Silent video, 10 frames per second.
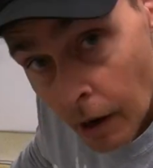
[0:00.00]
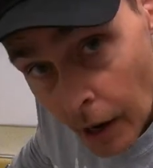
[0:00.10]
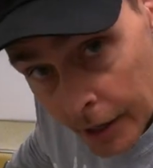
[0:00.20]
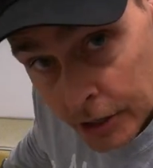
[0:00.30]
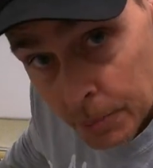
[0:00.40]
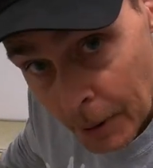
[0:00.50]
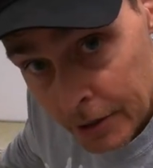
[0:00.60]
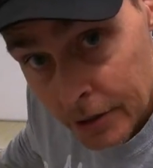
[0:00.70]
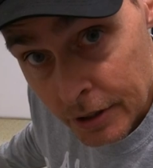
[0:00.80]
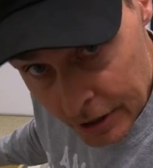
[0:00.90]
I
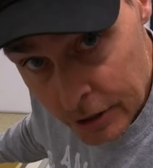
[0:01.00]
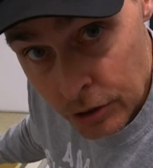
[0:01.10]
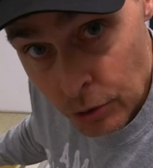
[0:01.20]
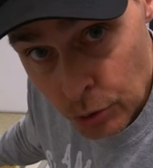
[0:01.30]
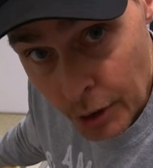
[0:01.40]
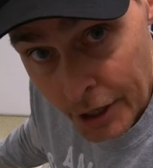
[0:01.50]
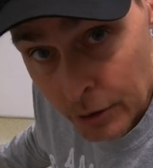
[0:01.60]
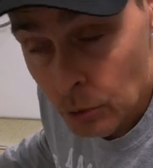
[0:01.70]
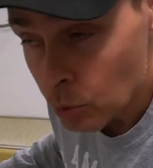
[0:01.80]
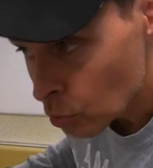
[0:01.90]
expected that this
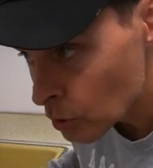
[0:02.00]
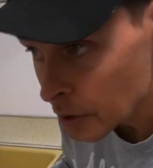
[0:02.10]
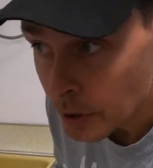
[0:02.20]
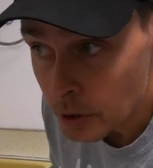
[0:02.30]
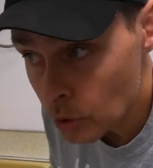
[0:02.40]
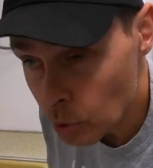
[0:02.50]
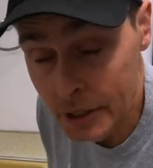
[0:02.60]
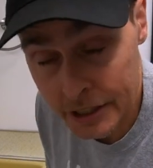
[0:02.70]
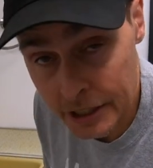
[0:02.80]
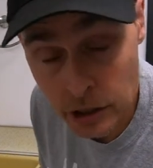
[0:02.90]
drain would
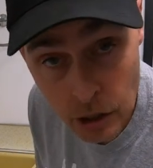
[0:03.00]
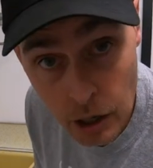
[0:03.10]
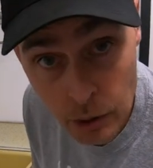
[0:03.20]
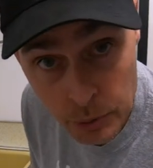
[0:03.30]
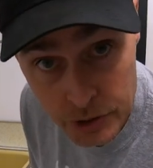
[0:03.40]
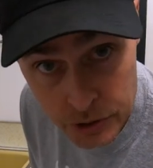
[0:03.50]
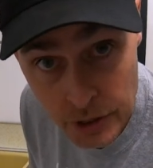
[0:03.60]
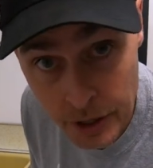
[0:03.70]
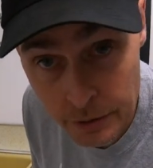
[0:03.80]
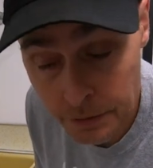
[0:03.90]
quickly clog with
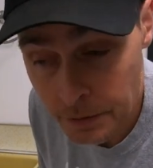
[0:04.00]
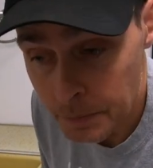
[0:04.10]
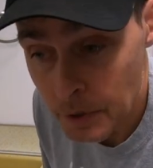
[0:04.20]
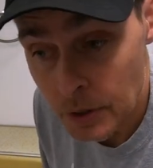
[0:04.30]
stuff,